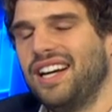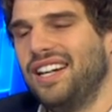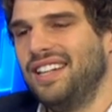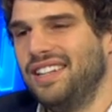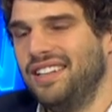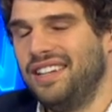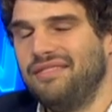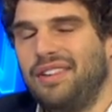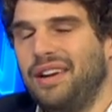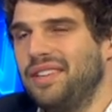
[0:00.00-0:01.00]

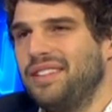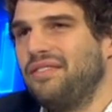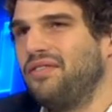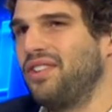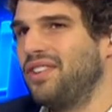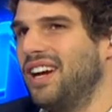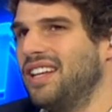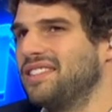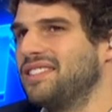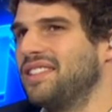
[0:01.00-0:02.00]
I mean, for
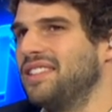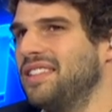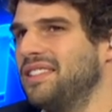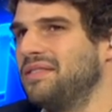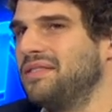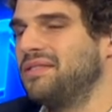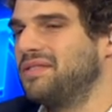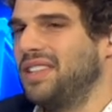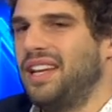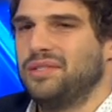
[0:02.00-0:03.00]
us,
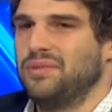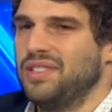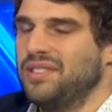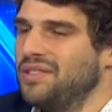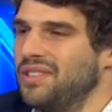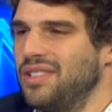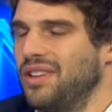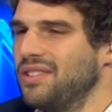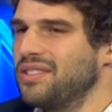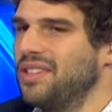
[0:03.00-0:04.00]
as we're
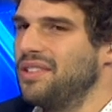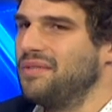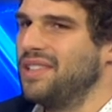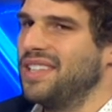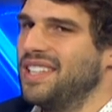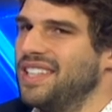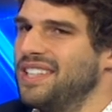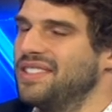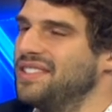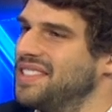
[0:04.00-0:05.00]
long-term
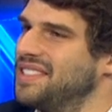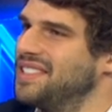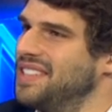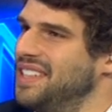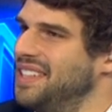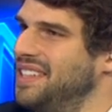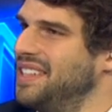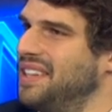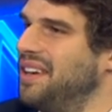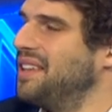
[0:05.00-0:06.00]
into this
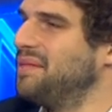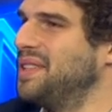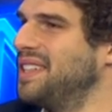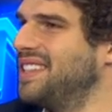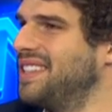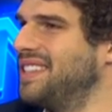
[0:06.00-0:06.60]
economy,